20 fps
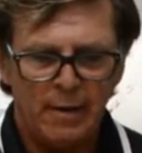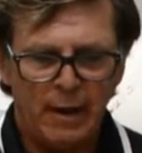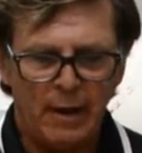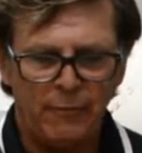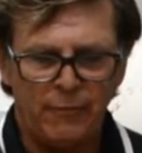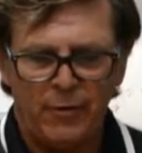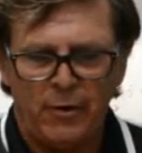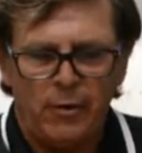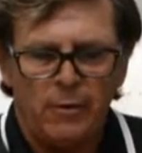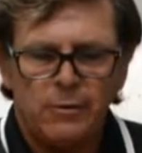
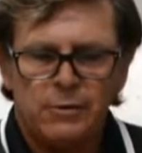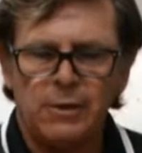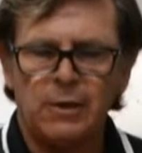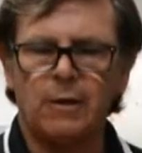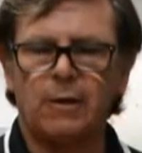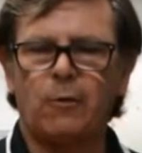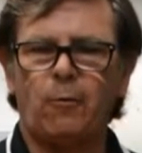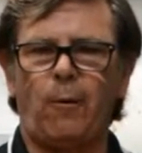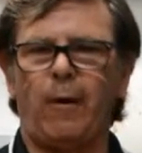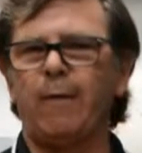If you're using
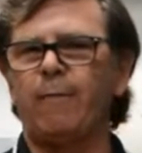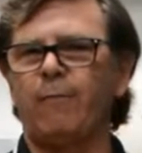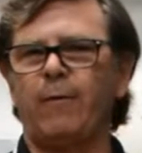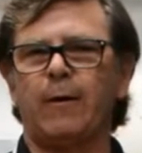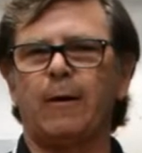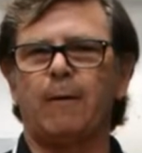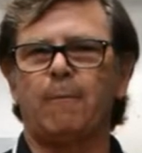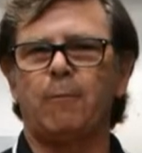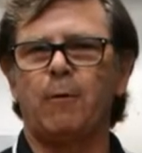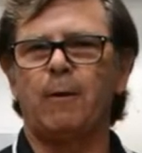a gray
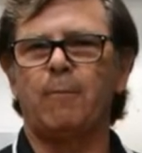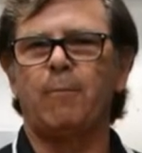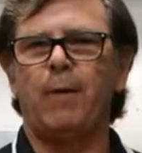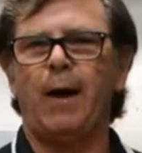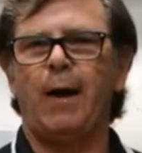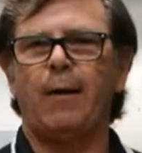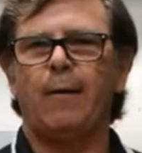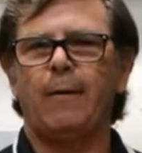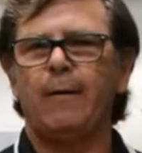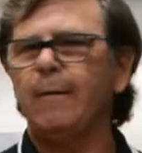fingerprint
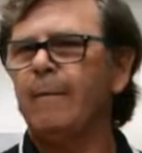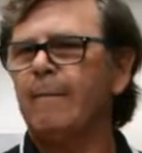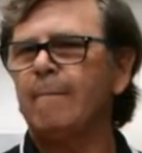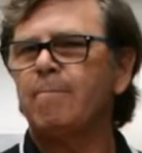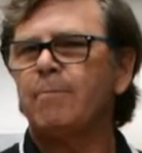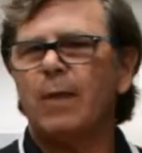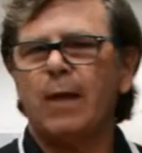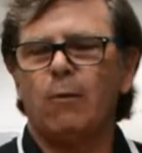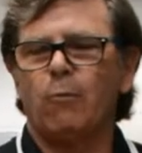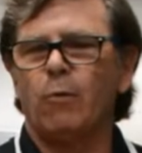powder,
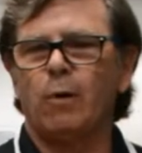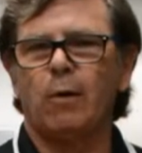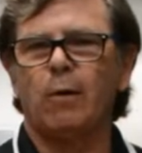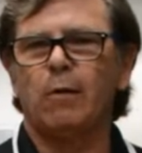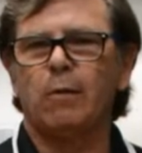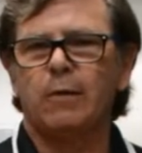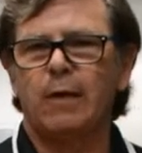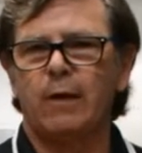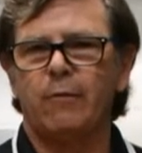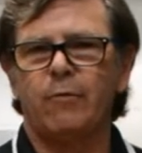it
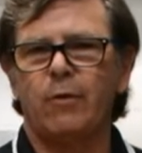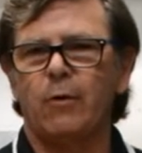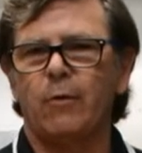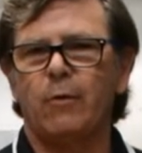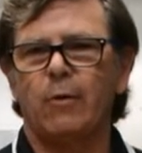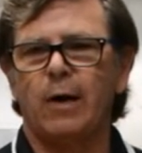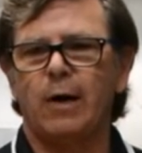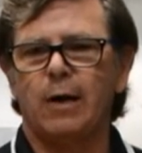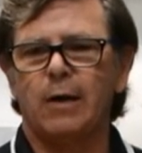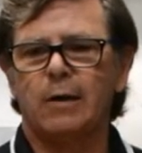will give
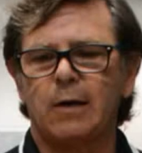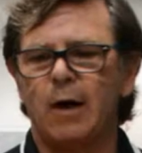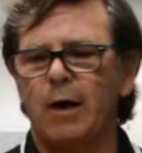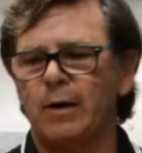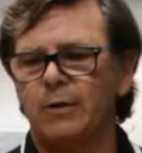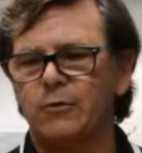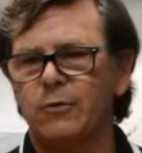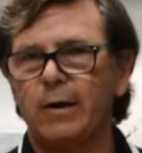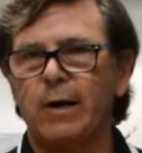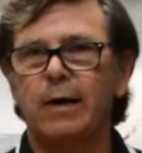you
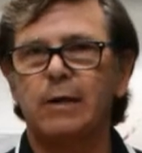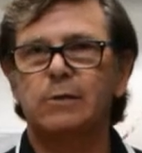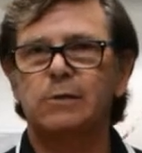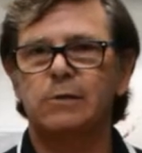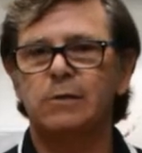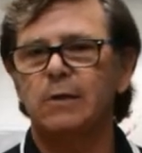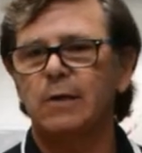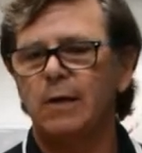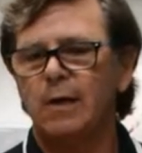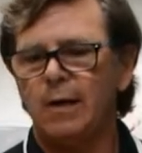
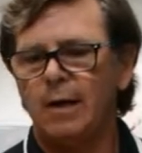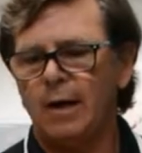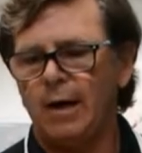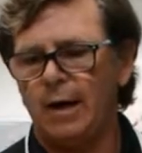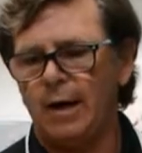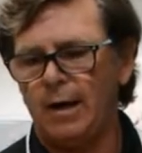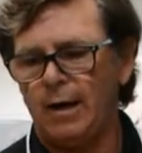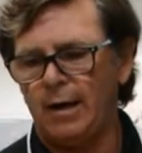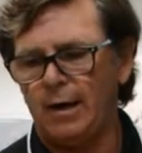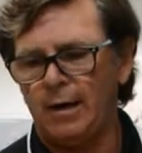contrast.
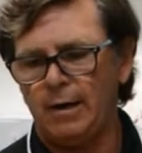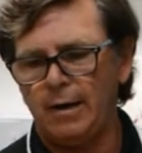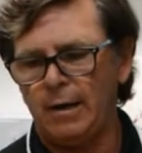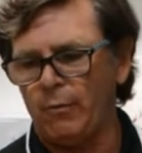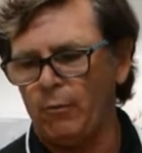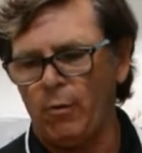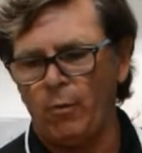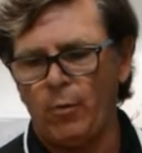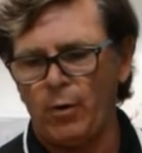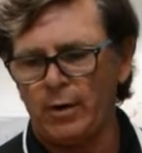
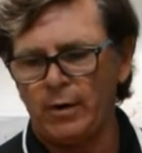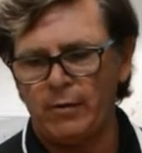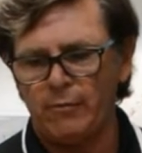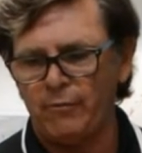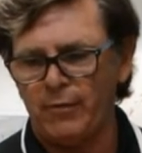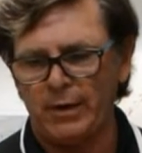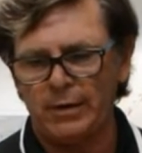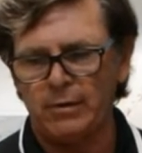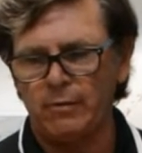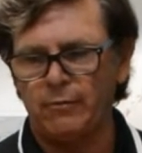It will work
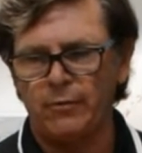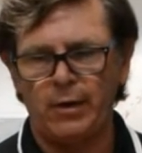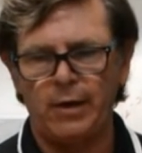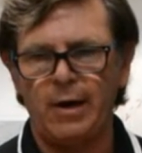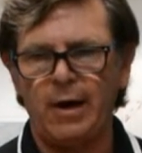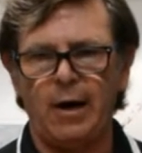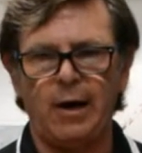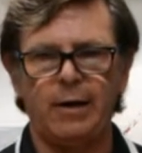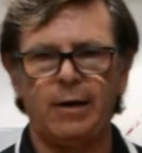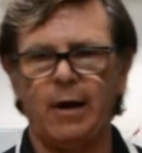
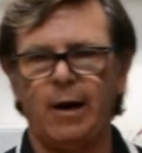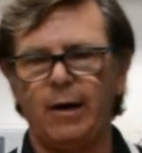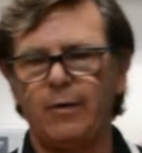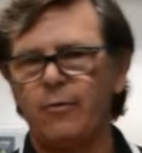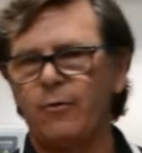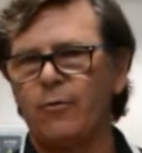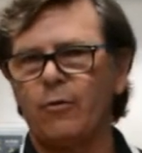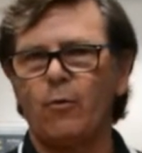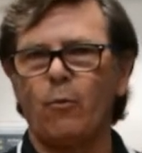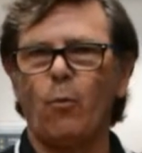effectively on
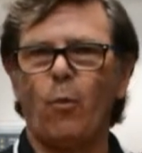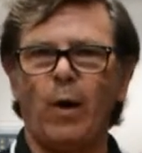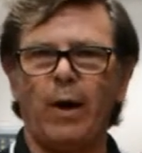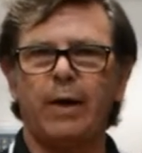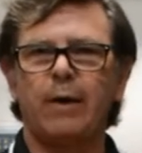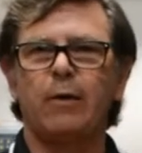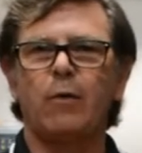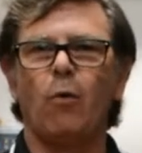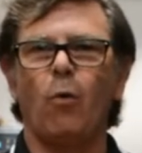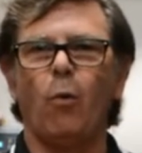either the
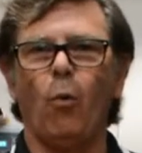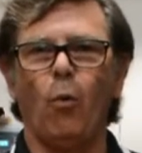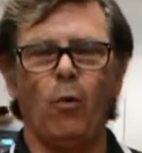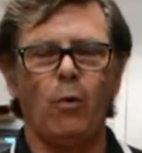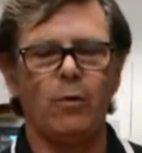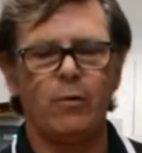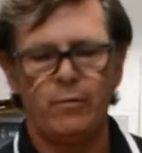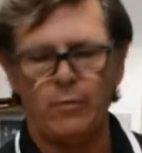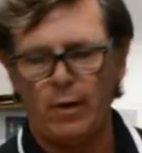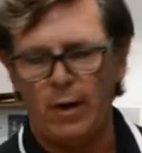white
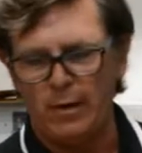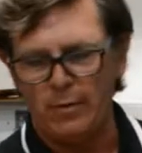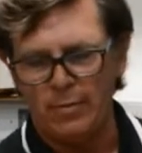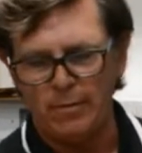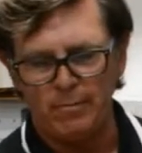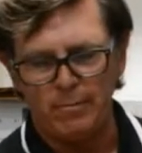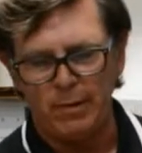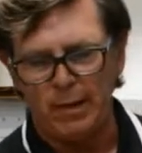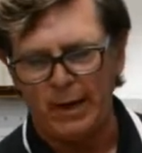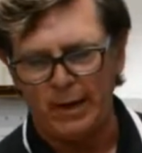or on
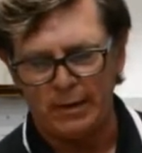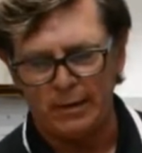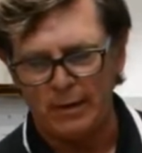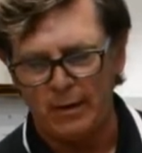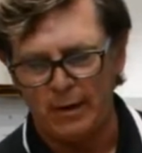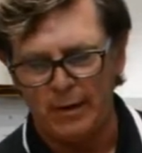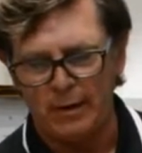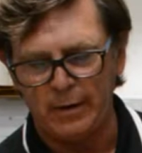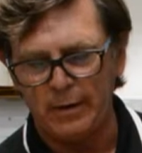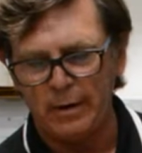the black
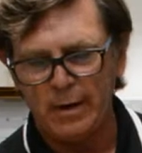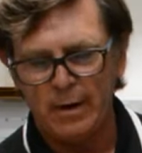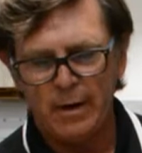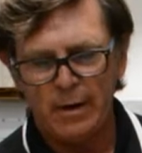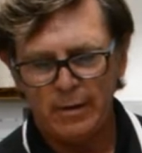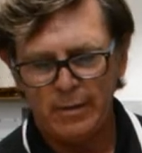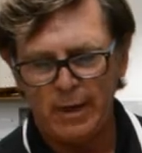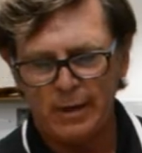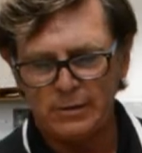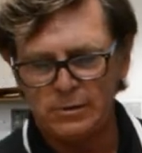card.
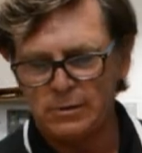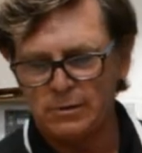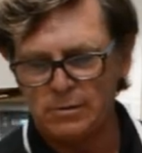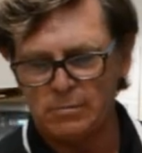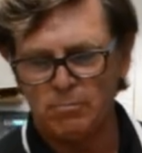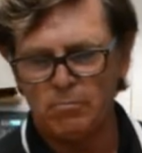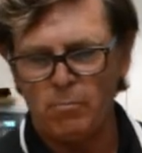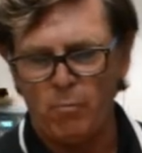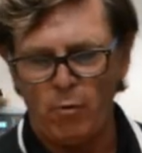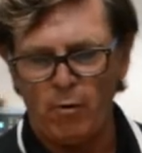
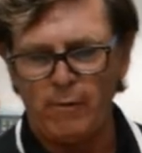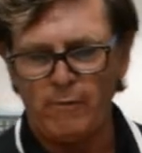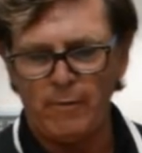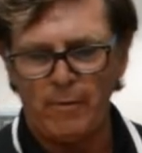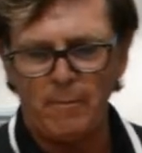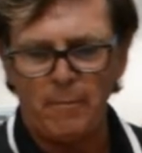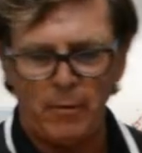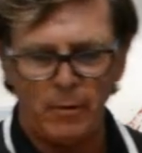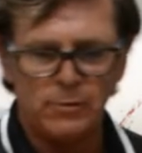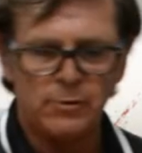That's more of
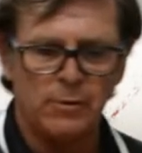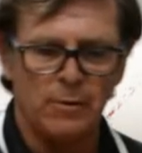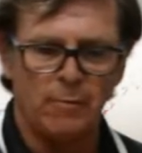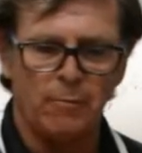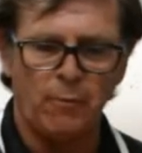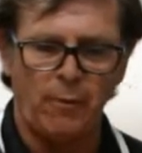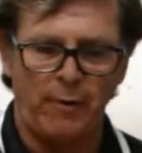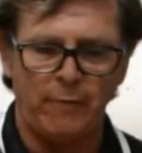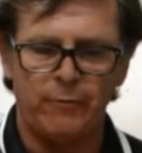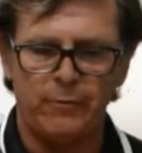a personal
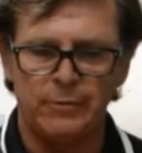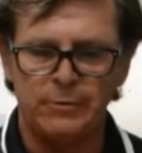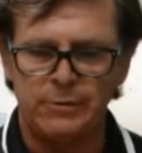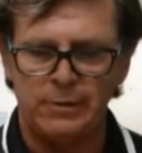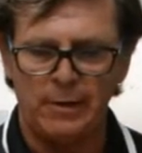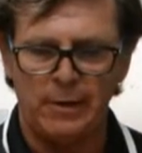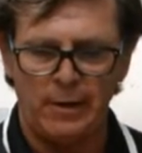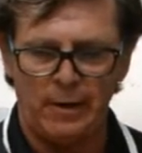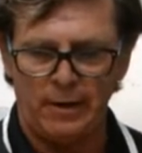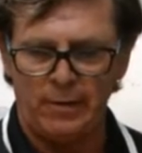preference
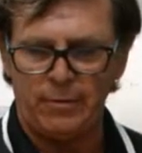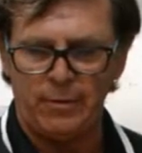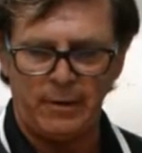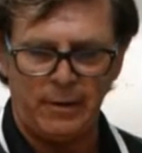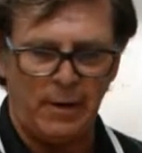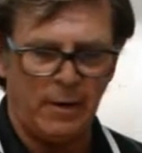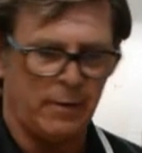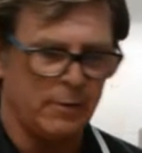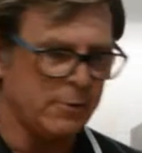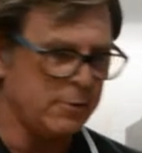than
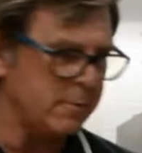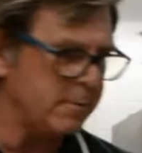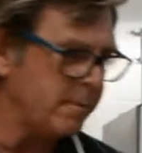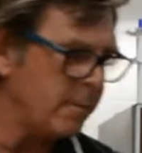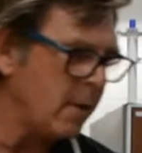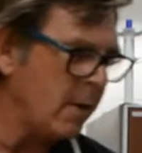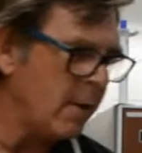anything else.